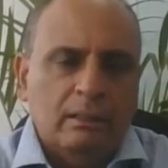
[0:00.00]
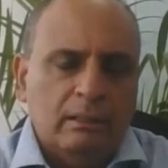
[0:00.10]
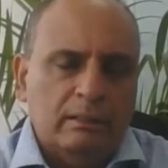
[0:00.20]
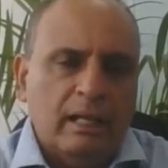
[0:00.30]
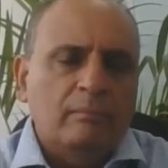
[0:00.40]

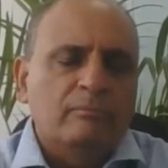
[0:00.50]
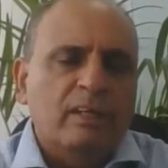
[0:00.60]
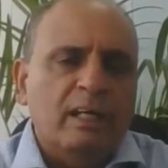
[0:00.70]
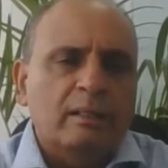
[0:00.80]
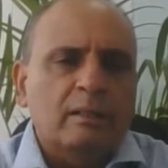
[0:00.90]
realm
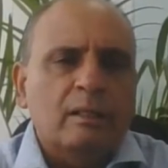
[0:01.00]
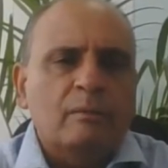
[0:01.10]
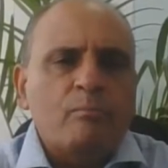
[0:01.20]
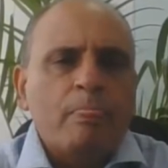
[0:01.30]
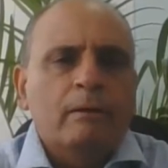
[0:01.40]

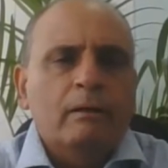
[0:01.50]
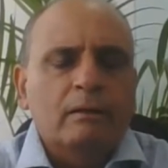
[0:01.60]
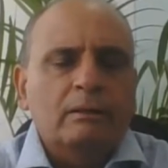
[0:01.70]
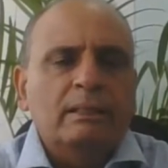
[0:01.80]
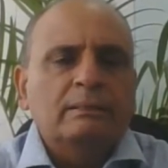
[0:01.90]
where
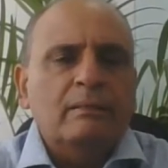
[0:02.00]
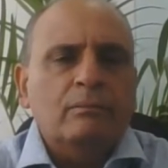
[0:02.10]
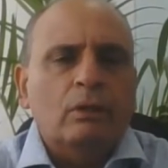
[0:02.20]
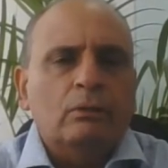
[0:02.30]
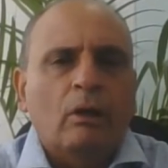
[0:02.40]
earnings have
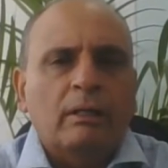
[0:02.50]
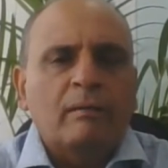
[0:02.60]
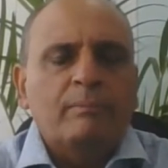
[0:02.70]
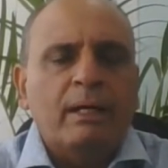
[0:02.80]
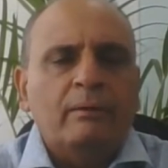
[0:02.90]
not caught
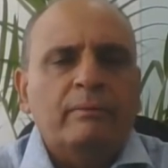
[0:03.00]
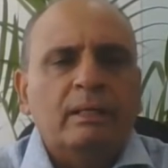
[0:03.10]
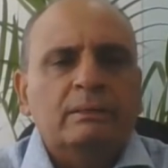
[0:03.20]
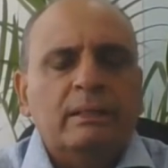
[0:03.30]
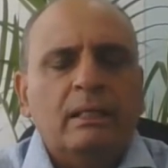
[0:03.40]
up, and we
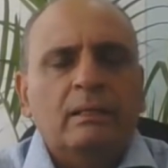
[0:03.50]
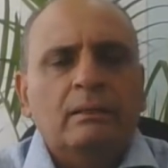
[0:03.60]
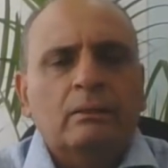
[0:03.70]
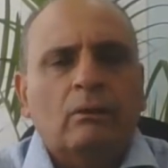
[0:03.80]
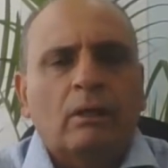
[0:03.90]
are still
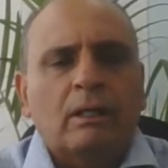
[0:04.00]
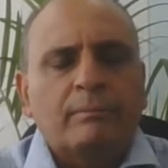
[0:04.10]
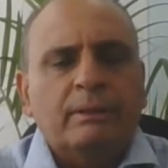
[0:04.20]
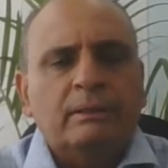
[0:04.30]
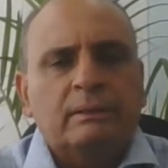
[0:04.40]
caught
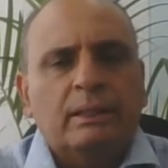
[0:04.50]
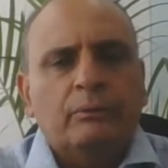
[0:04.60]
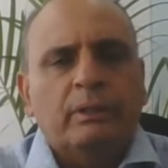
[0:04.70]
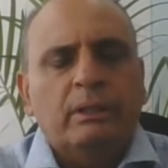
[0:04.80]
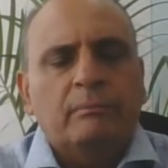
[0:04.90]
up in this
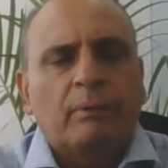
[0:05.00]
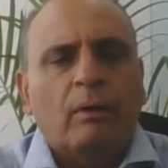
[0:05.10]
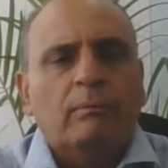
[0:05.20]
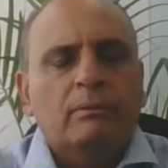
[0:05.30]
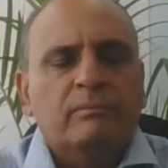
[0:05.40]
liquidity
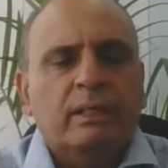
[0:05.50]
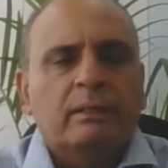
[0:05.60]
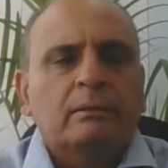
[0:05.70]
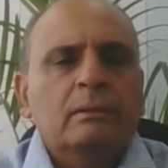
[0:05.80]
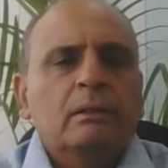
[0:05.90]
problem
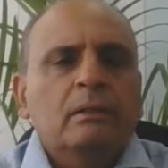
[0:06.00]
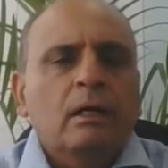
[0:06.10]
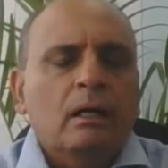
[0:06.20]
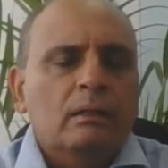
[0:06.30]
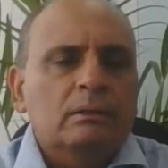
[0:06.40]
where
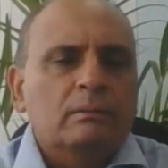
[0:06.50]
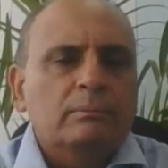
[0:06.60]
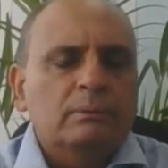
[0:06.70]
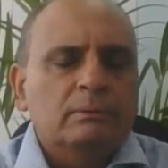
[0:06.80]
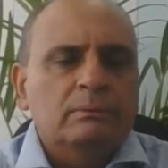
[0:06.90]

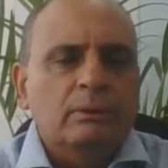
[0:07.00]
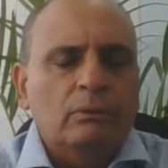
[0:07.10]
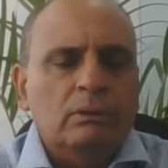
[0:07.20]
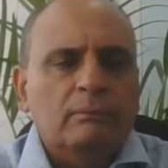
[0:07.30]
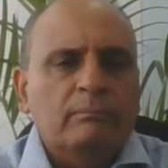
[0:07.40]

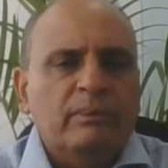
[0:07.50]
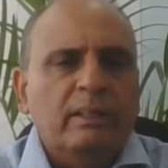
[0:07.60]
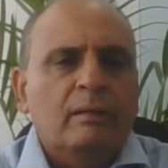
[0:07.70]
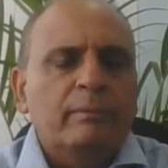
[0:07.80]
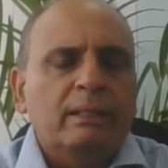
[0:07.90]
the
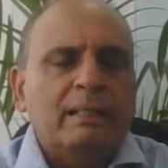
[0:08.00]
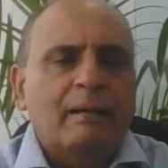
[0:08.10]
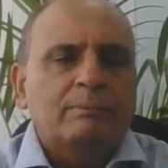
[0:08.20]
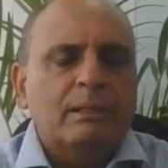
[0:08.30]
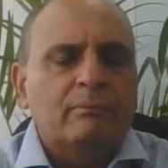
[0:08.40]
weaker mid
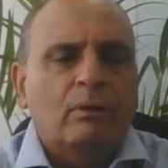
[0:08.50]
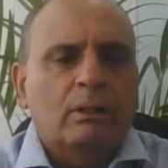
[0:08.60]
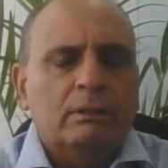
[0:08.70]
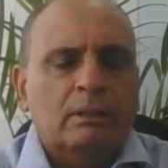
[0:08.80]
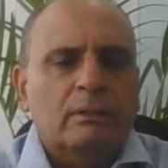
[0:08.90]
caps have
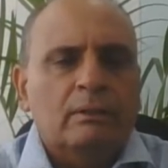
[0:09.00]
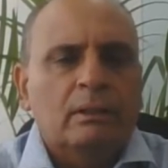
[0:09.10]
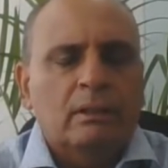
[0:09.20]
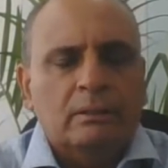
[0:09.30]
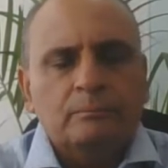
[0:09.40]
got
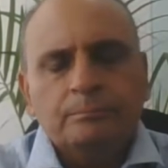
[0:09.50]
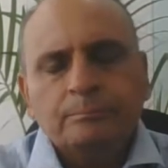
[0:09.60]
hurt.